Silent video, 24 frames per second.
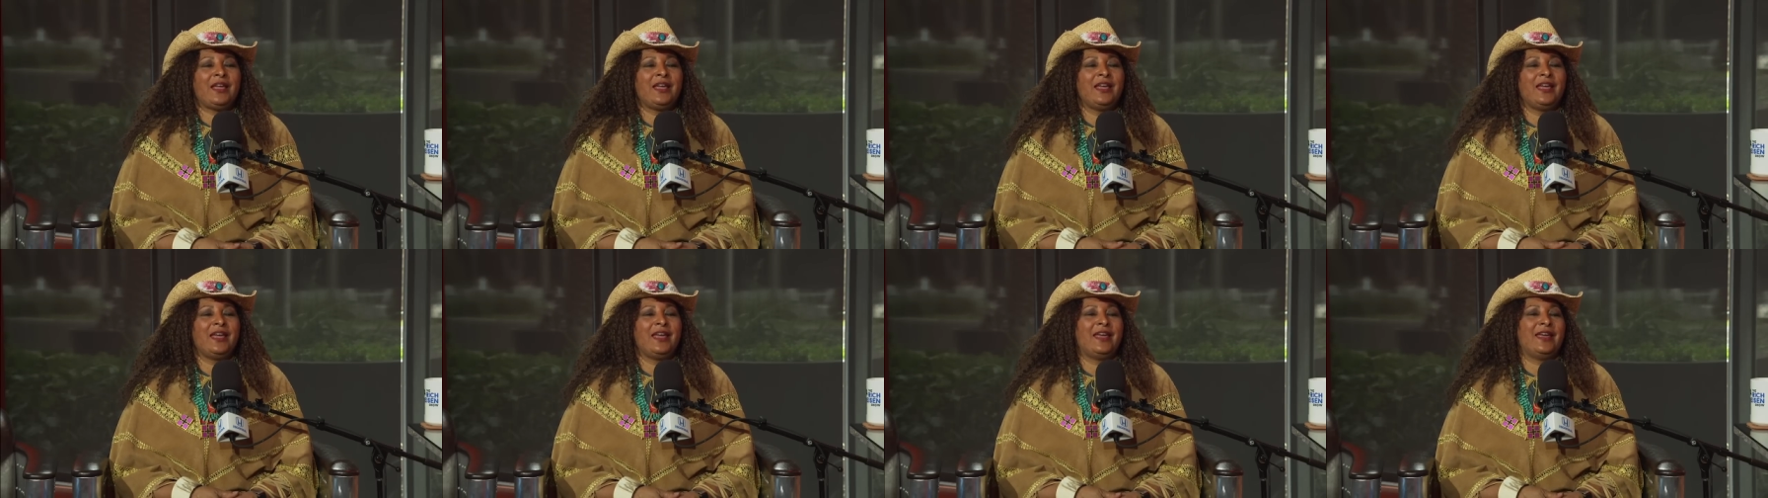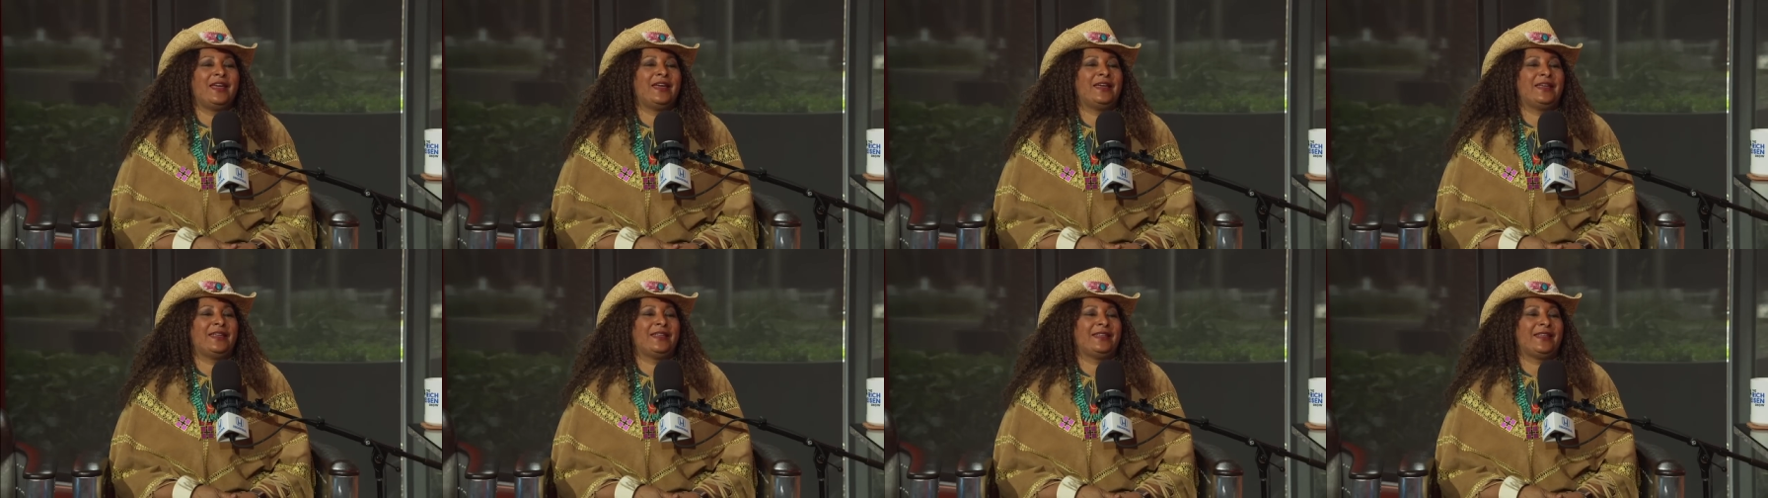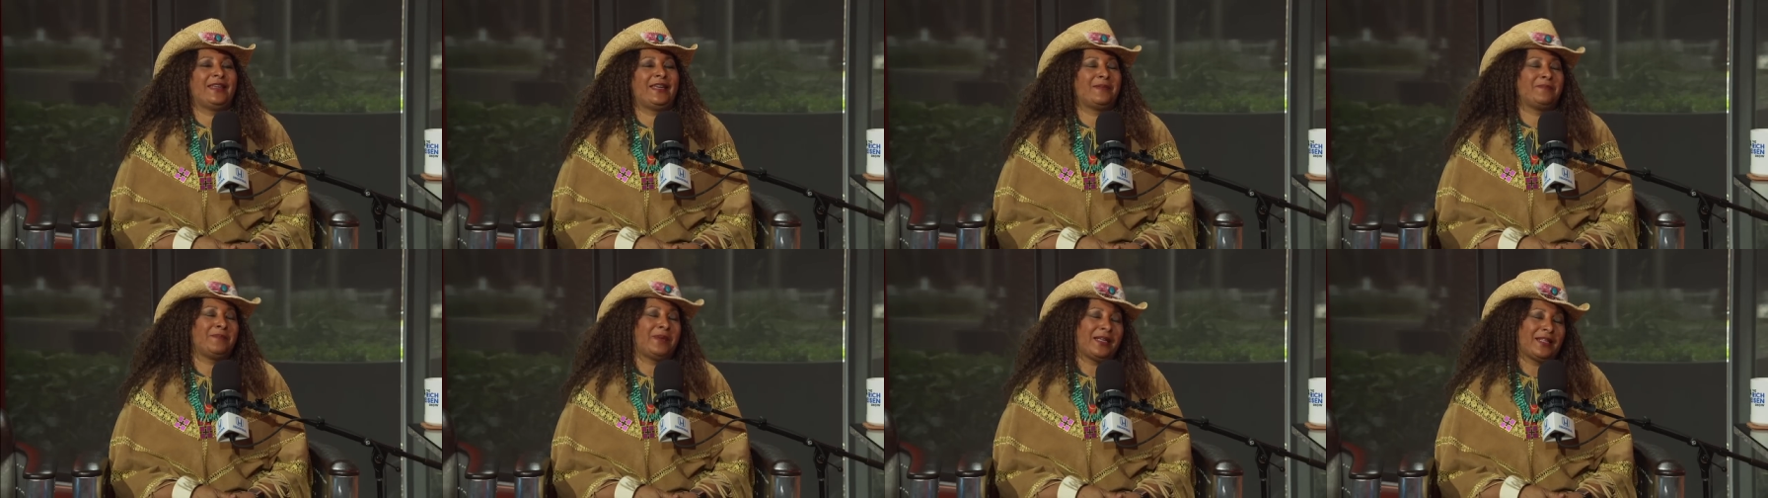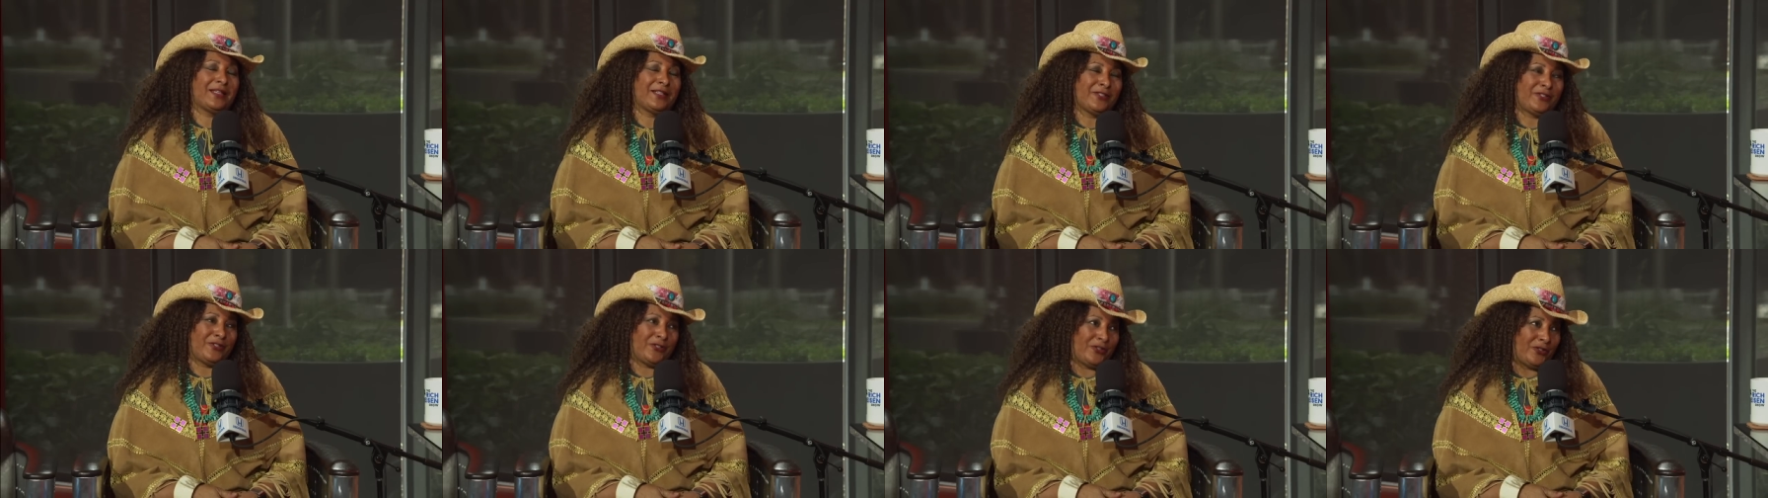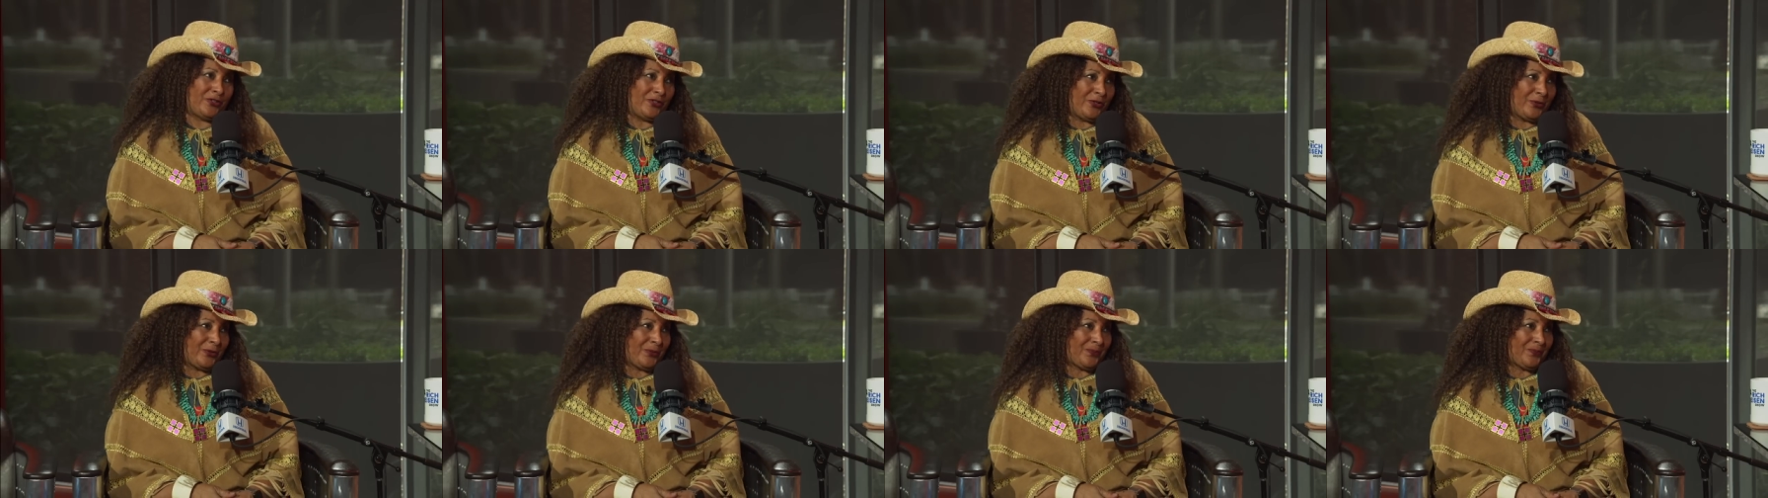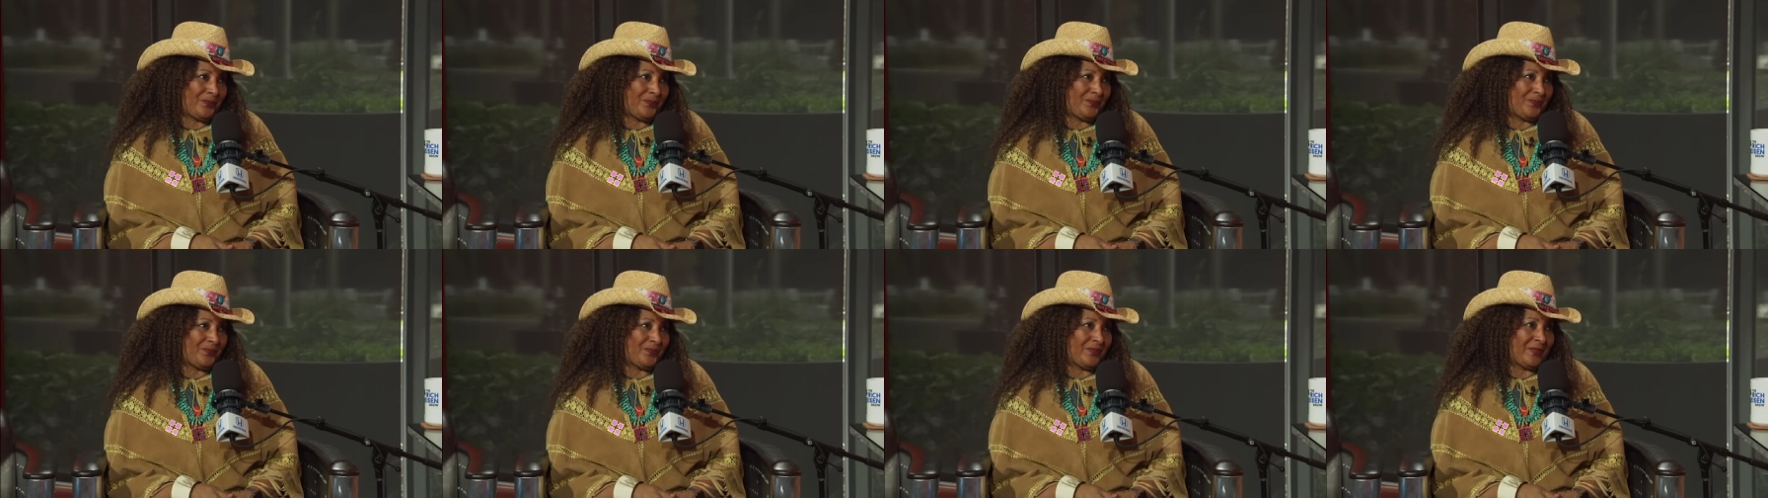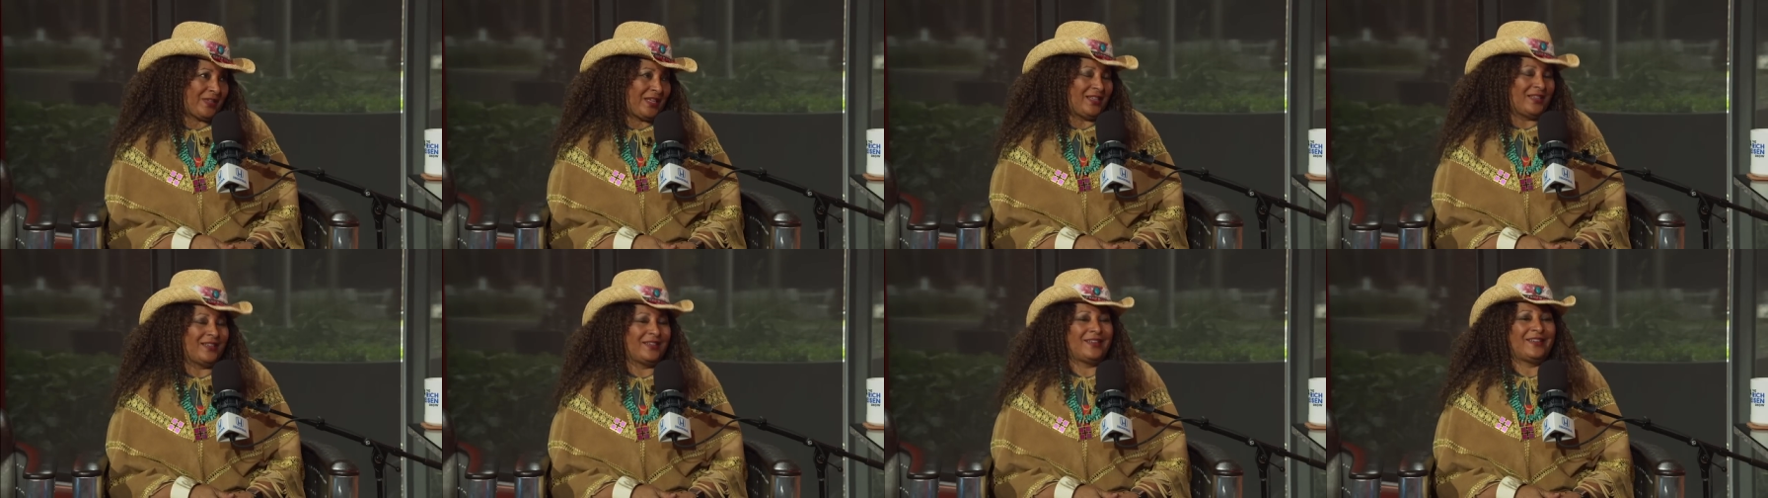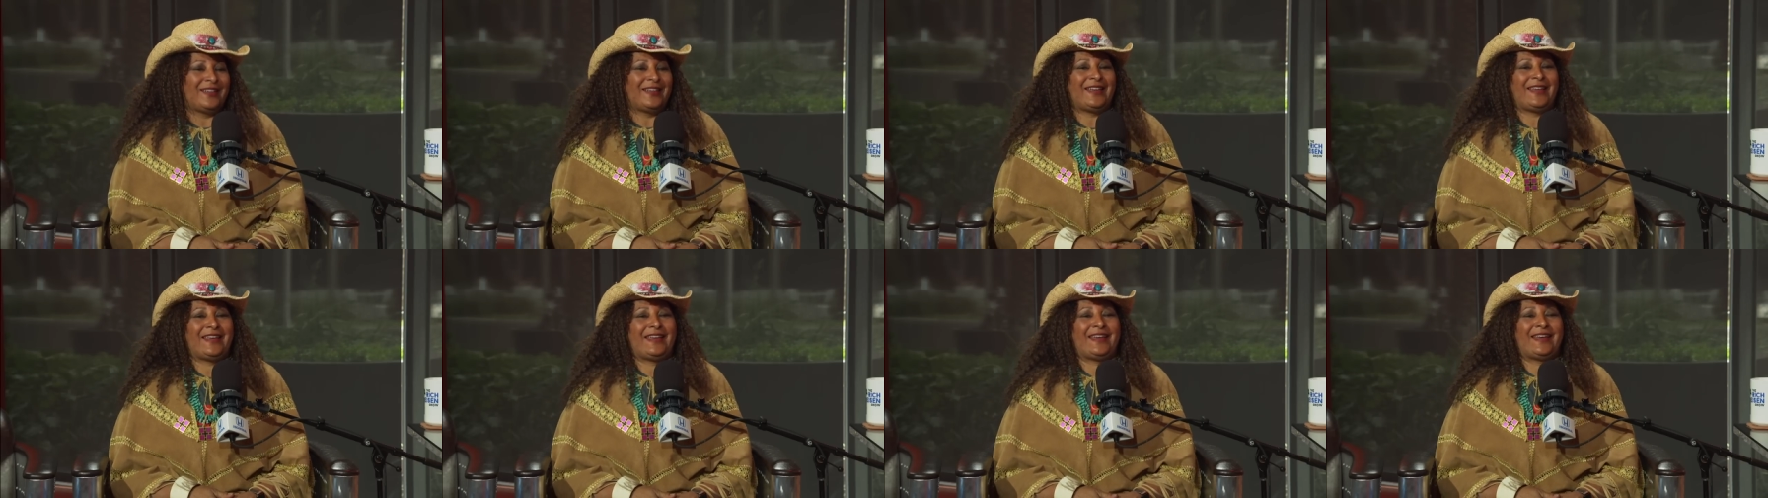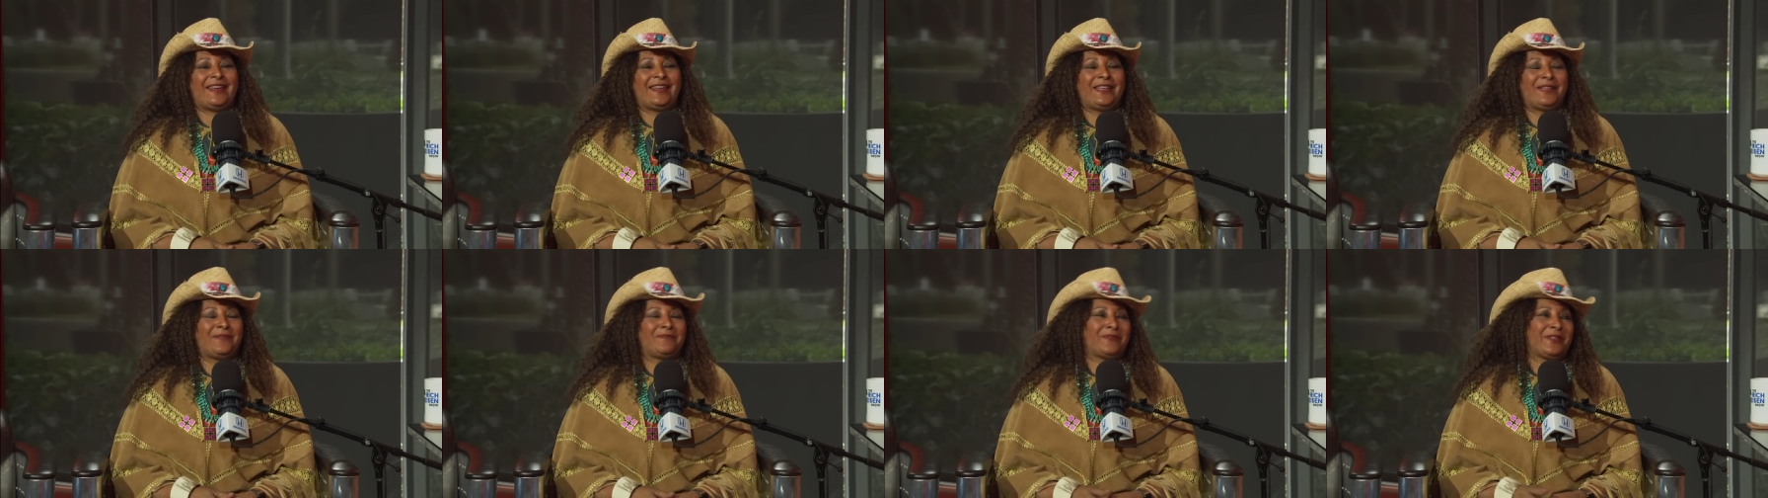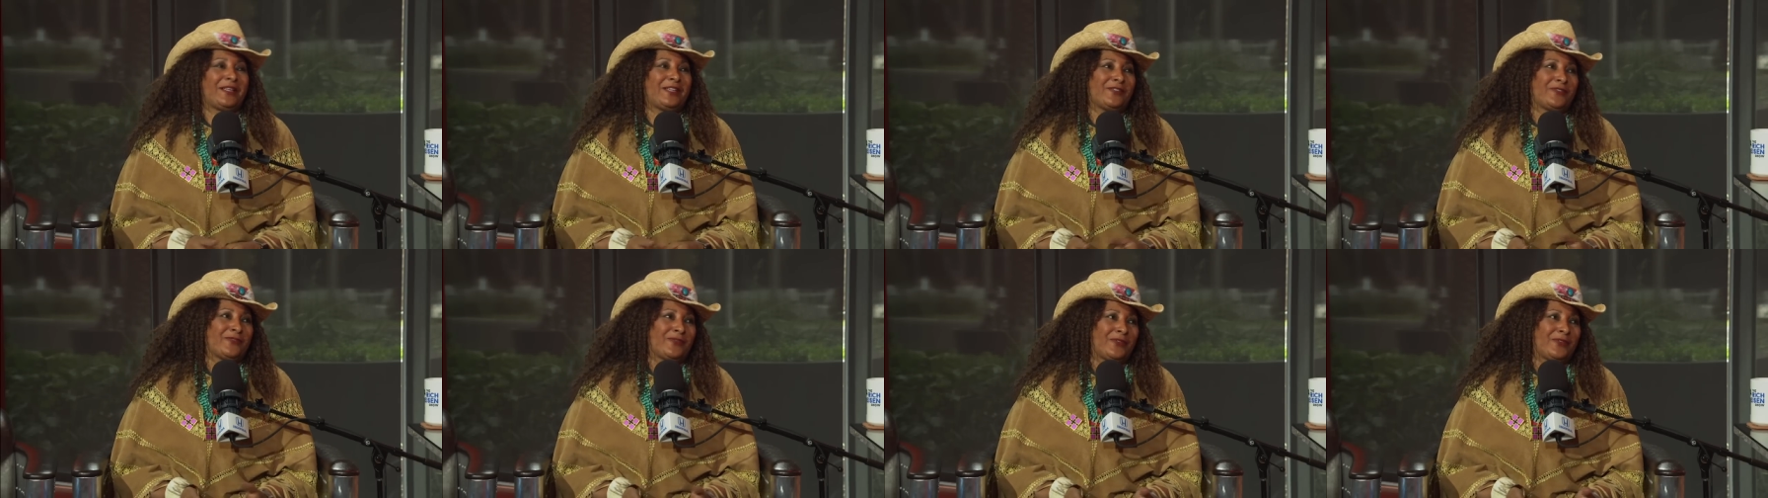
and Ed Begley Jr., and he plays